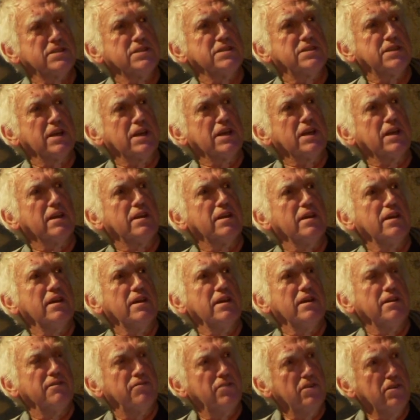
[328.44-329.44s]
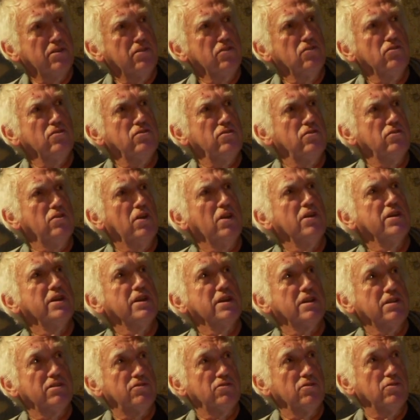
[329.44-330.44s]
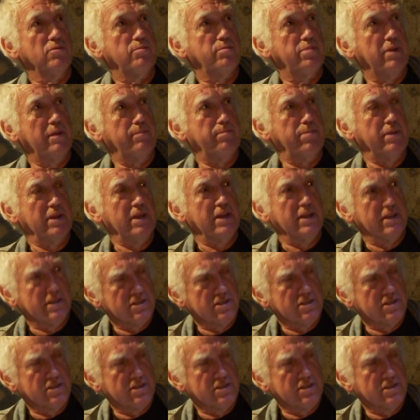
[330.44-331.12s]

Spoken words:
is a dignity, if you know how to do it properly,